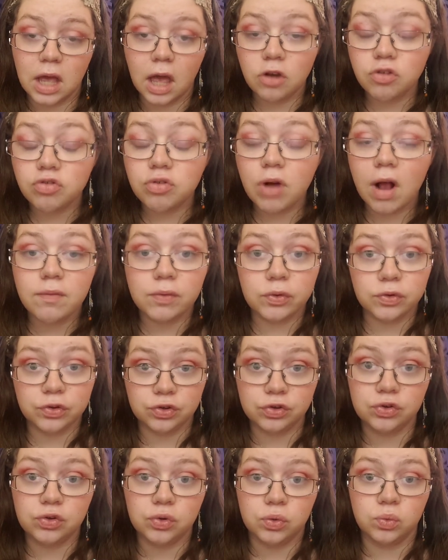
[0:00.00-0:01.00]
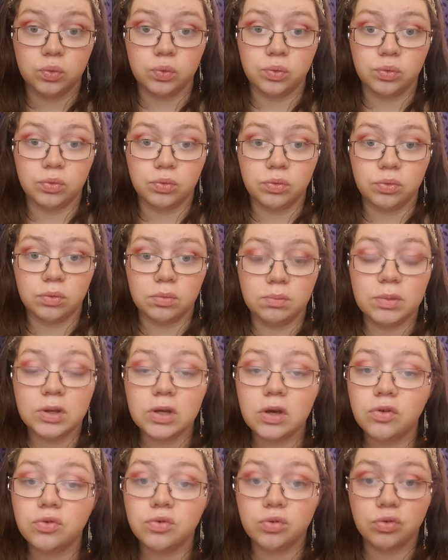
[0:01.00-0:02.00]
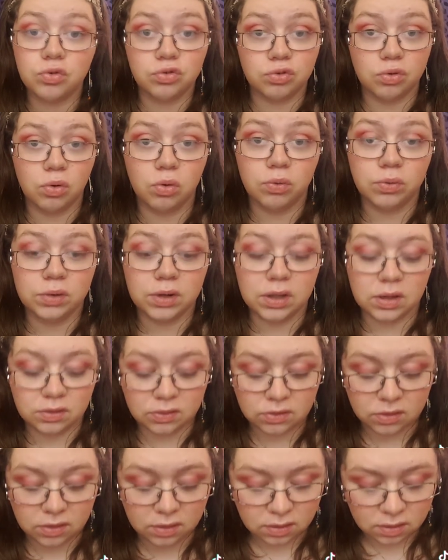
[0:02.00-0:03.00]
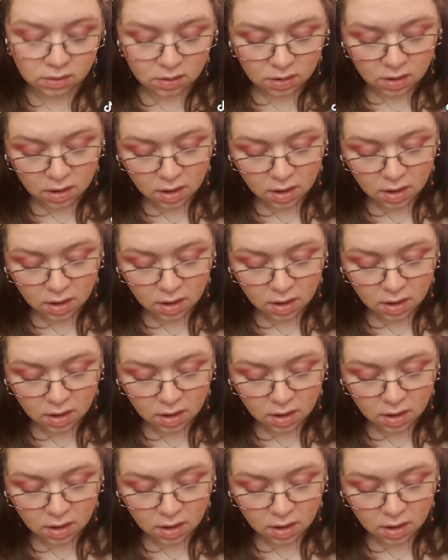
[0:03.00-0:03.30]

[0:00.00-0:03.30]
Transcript: and travel soon because your soul needs it.